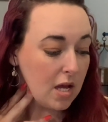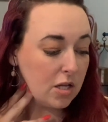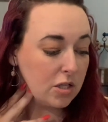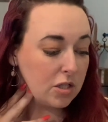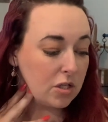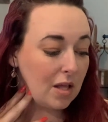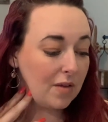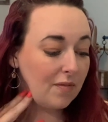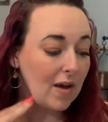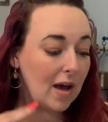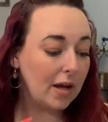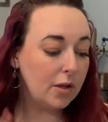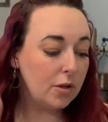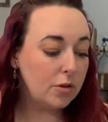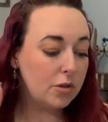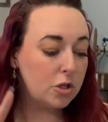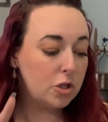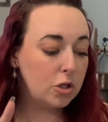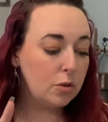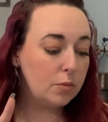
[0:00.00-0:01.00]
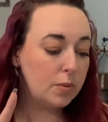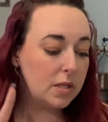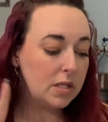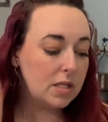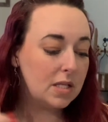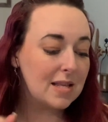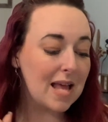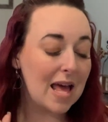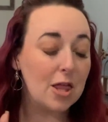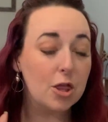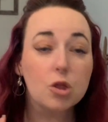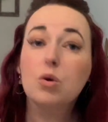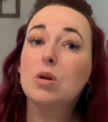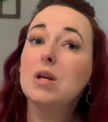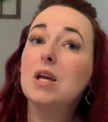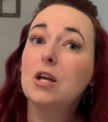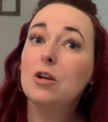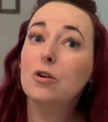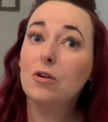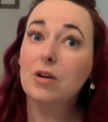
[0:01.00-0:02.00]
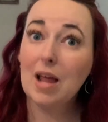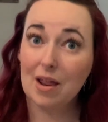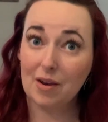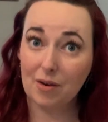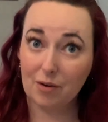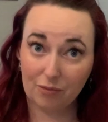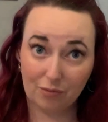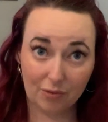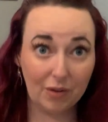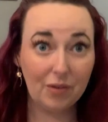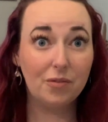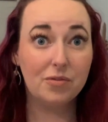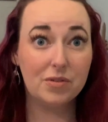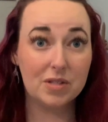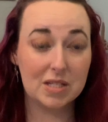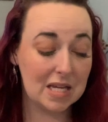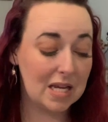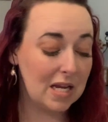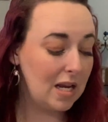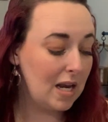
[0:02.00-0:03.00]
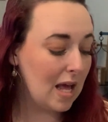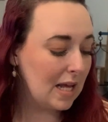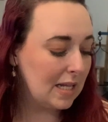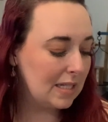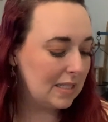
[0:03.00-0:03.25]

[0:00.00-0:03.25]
So they valued the two pieces at $315.